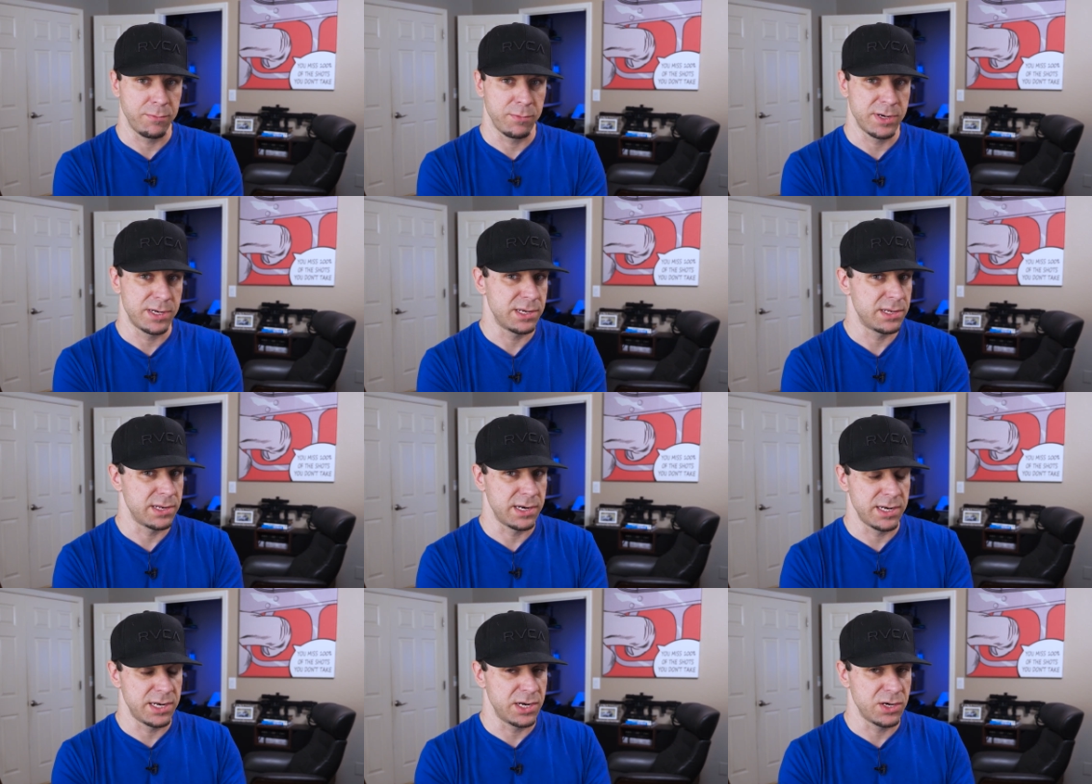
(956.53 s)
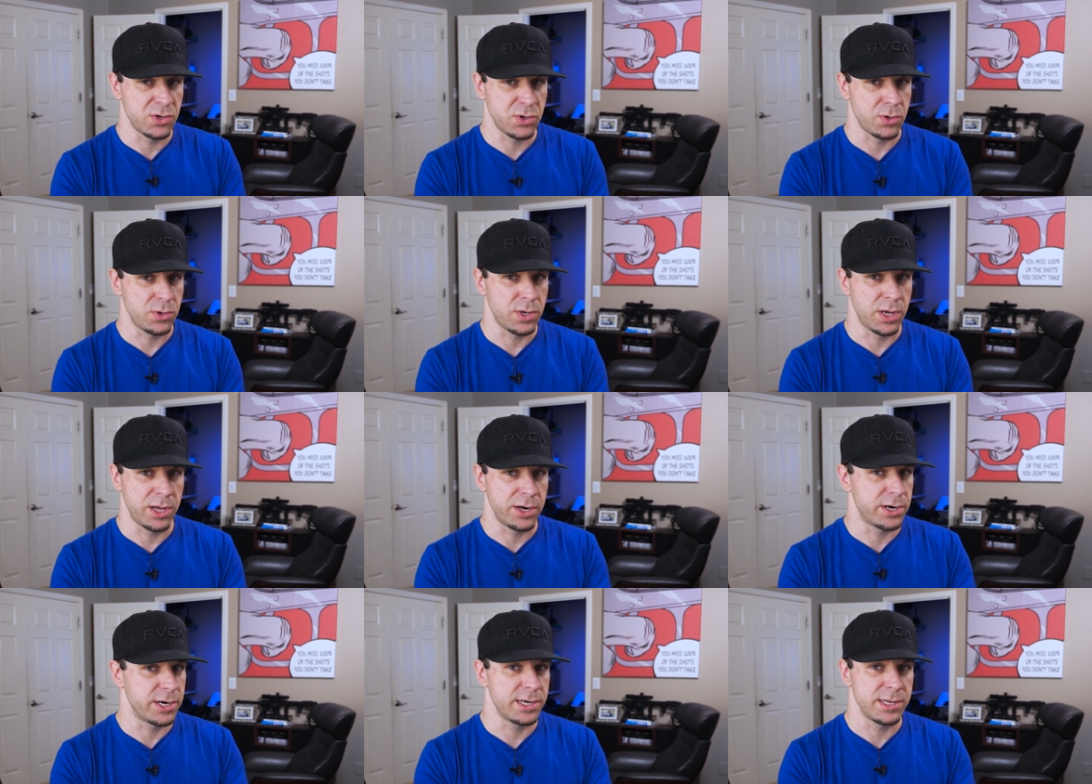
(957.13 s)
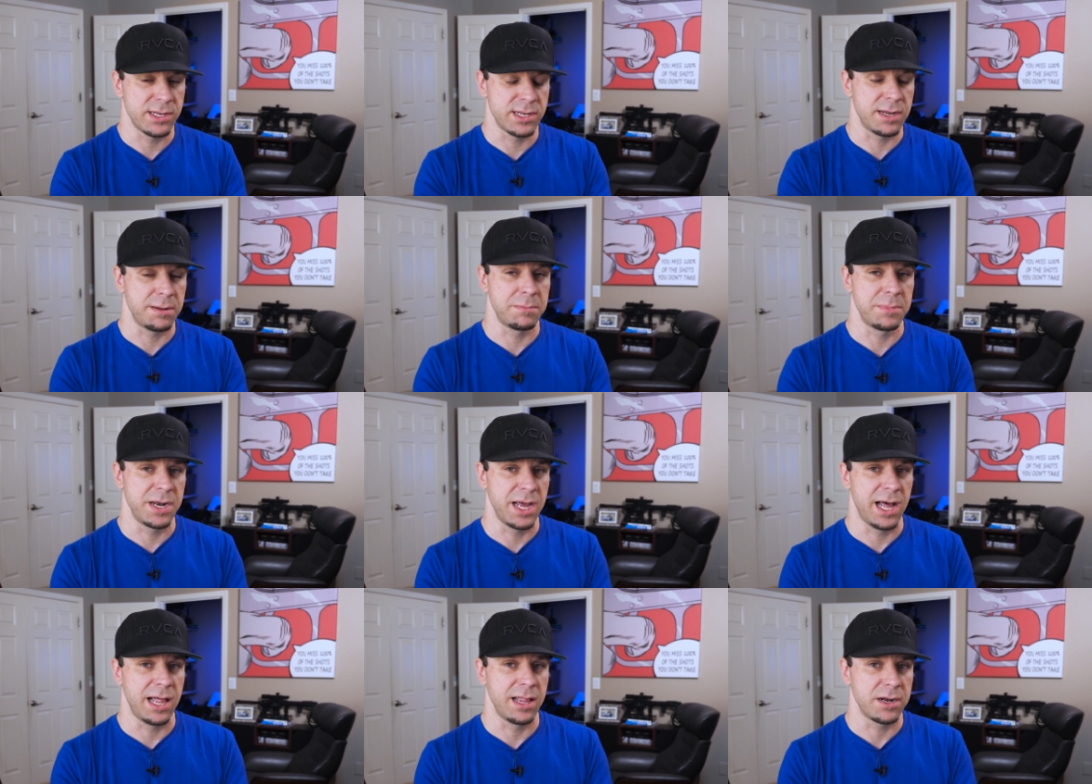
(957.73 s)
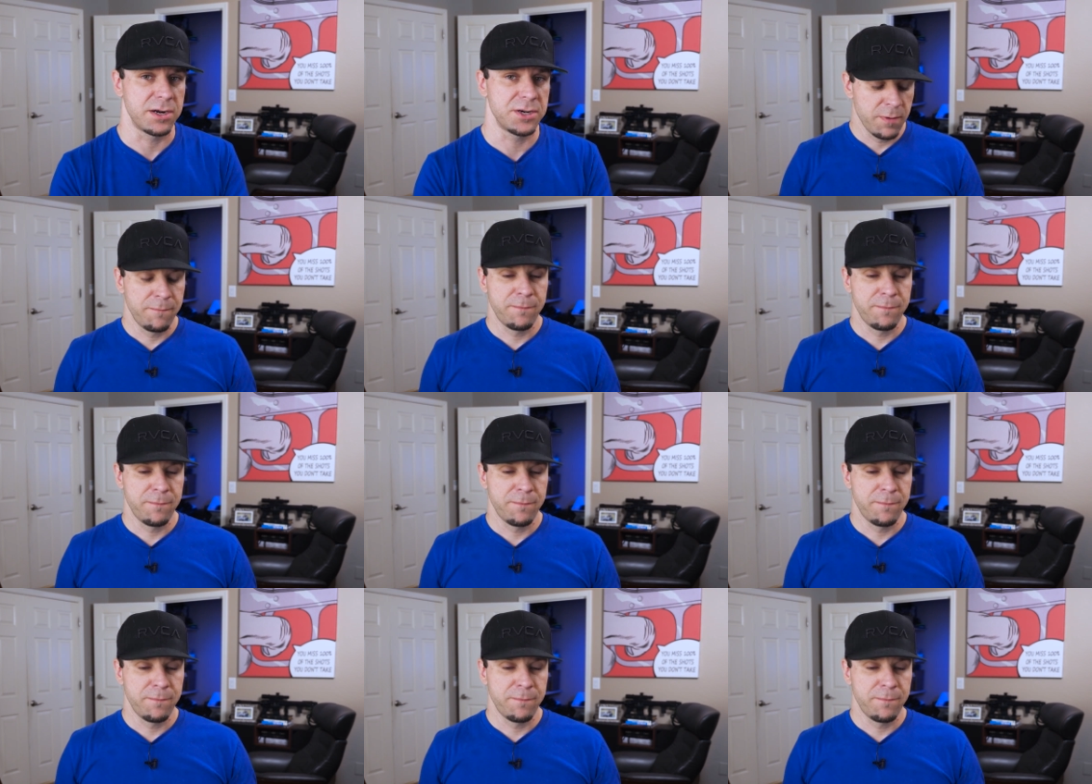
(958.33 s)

which is an additional one hundred and something dollars.